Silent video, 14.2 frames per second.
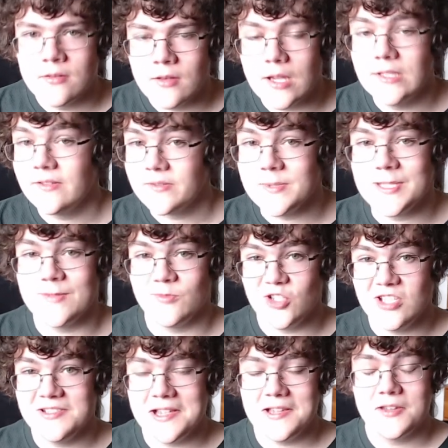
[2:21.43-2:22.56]
I love me some
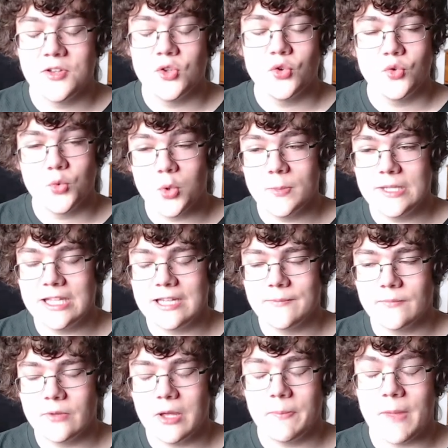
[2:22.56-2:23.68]
cheesecake. Normally,
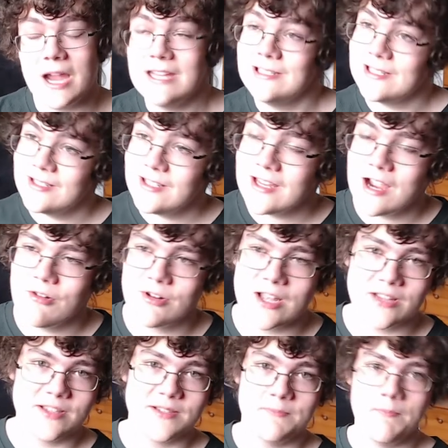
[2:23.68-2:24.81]
ideally, I would get
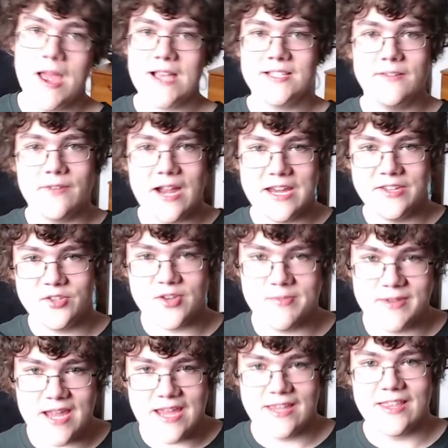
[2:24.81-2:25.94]
this massive ice cream
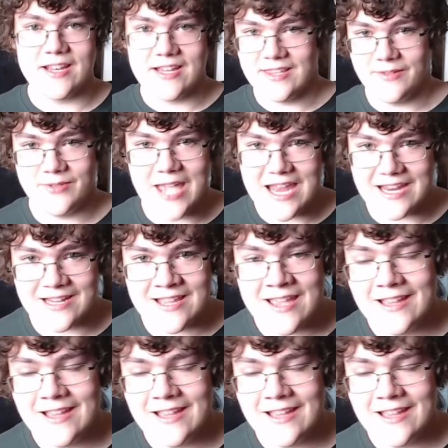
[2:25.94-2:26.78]
cake that I love getting.